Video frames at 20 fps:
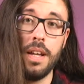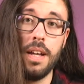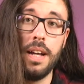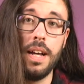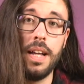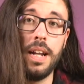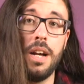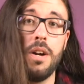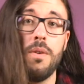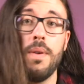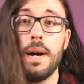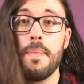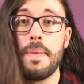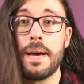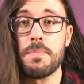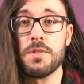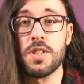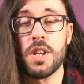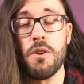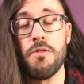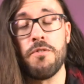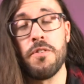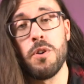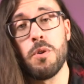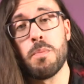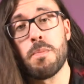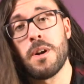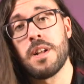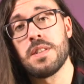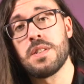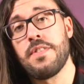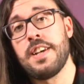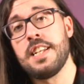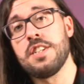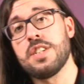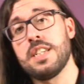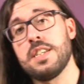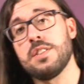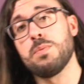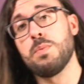Hello, I'm Adam Schofield, Product
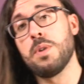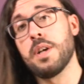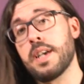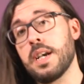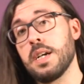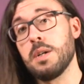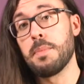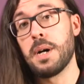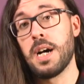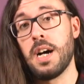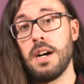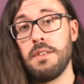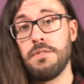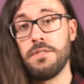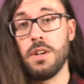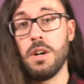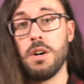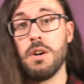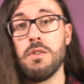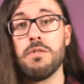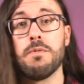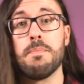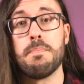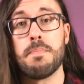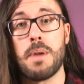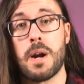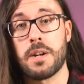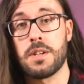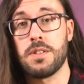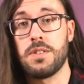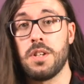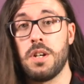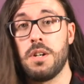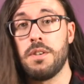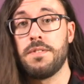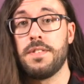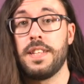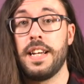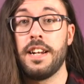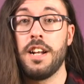Evangelist working on behalf of
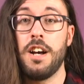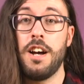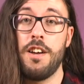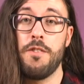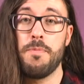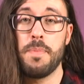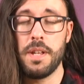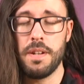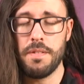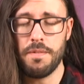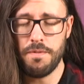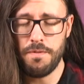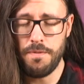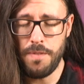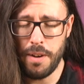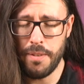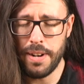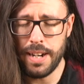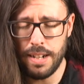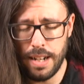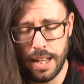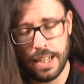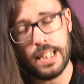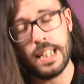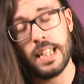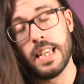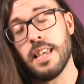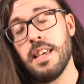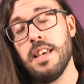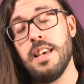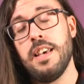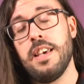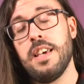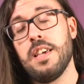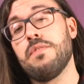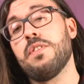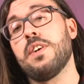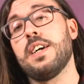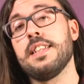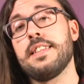Microsoft, and I've been very luckily
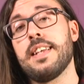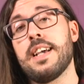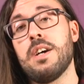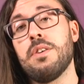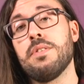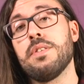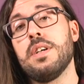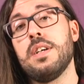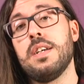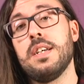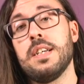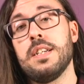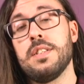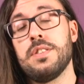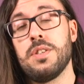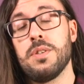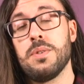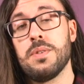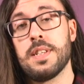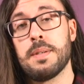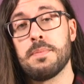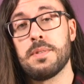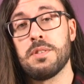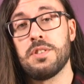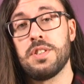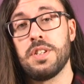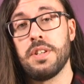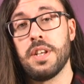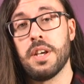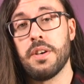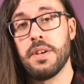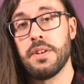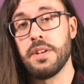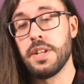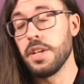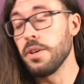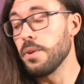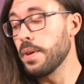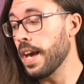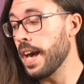invited down to Samsung Studio here in
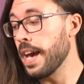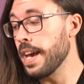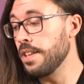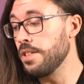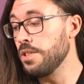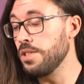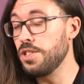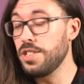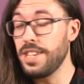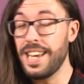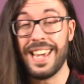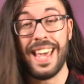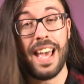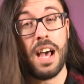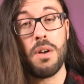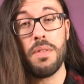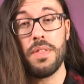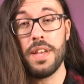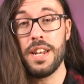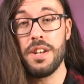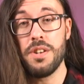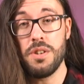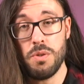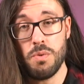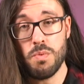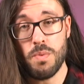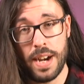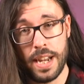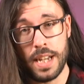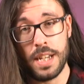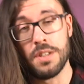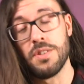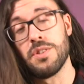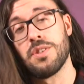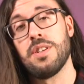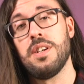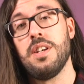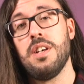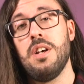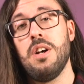the UK to check out their new
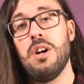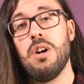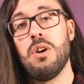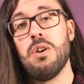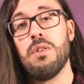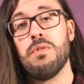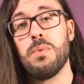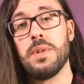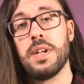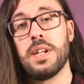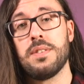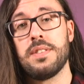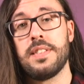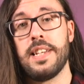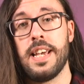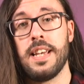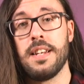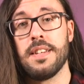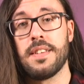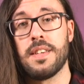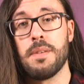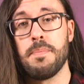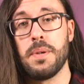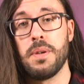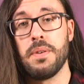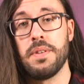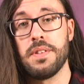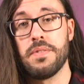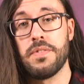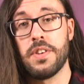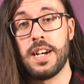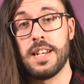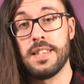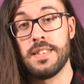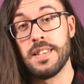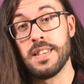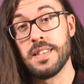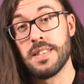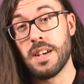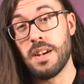range of Windows 10 computing
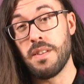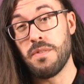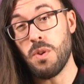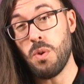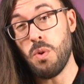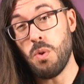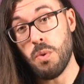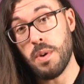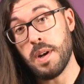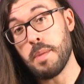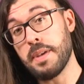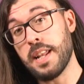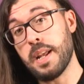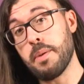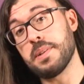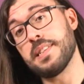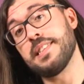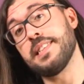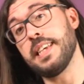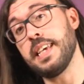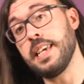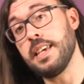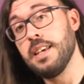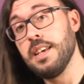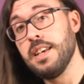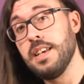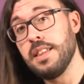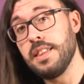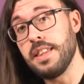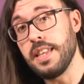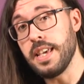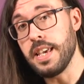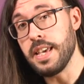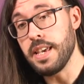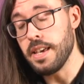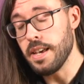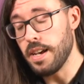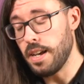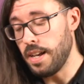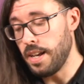devices. I've already been able to see
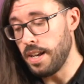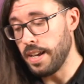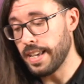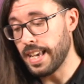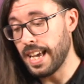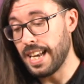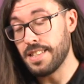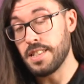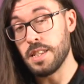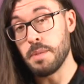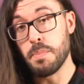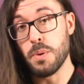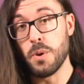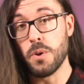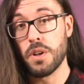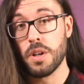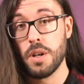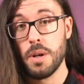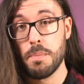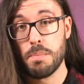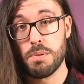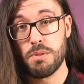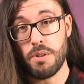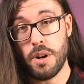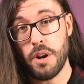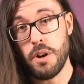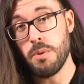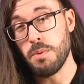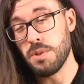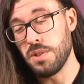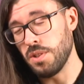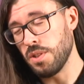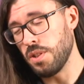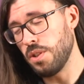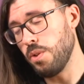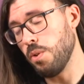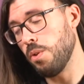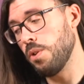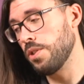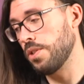the Galaxy Book Pro, which is a
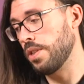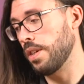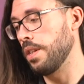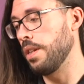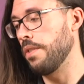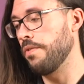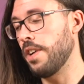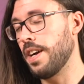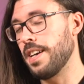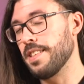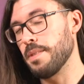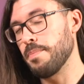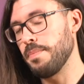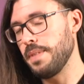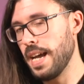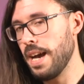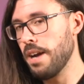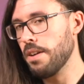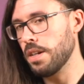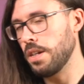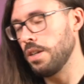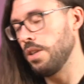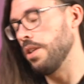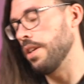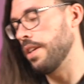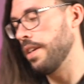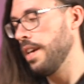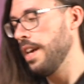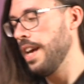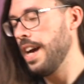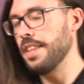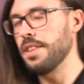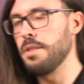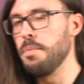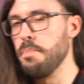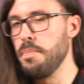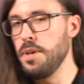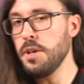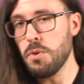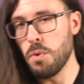gorgeous looking device. I'm now going to look at the
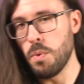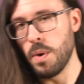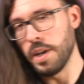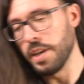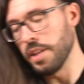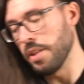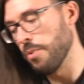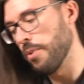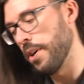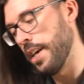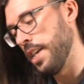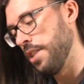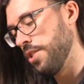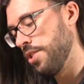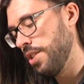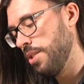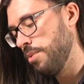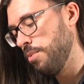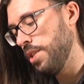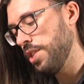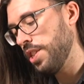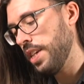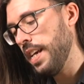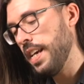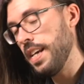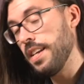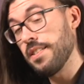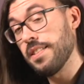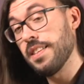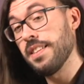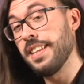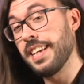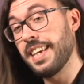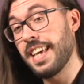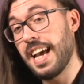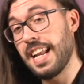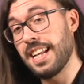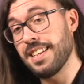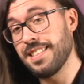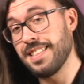middle one in the range, which is the
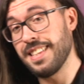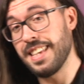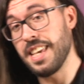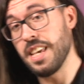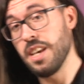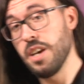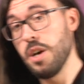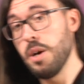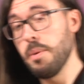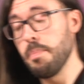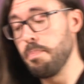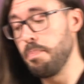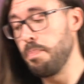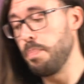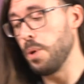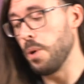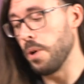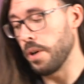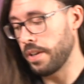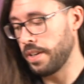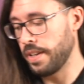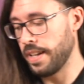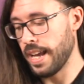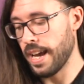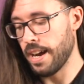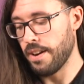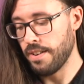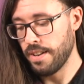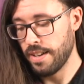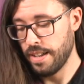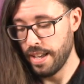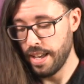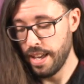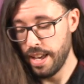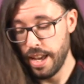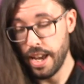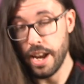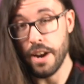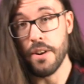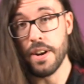Galaxy Book. Now,
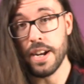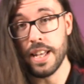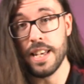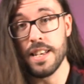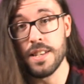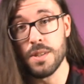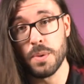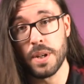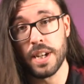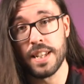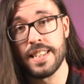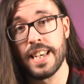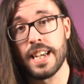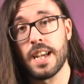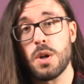here it is. We're going to take a